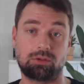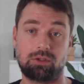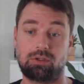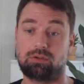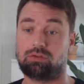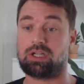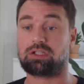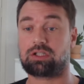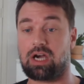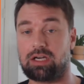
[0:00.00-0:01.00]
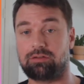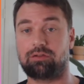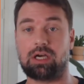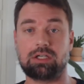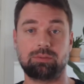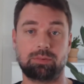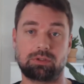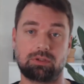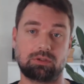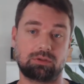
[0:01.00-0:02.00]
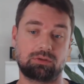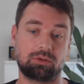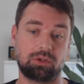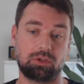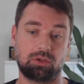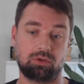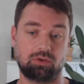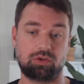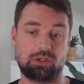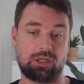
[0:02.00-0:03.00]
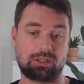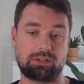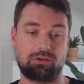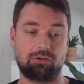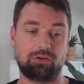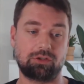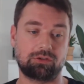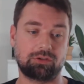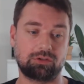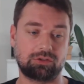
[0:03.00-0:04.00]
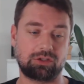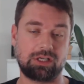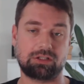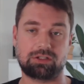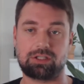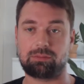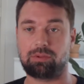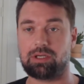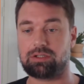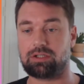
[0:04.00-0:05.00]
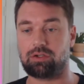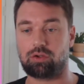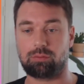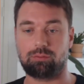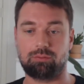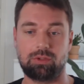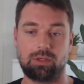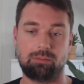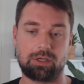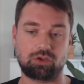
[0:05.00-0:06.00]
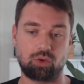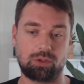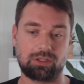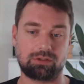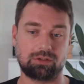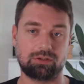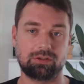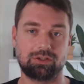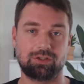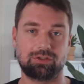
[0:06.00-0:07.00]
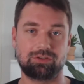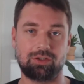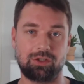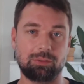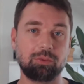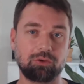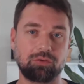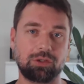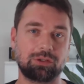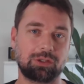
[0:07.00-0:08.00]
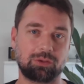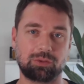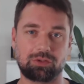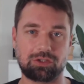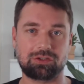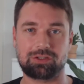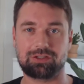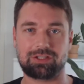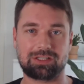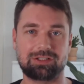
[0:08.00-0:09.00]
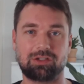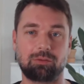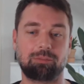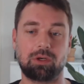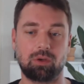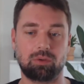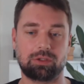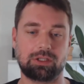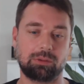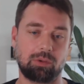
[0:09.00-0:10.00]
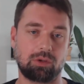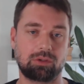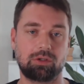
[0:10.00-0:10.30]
That's kind of nice because you see like everything stays the same place, and you can make sure that the input field that you were touching is actually not below the keyboard.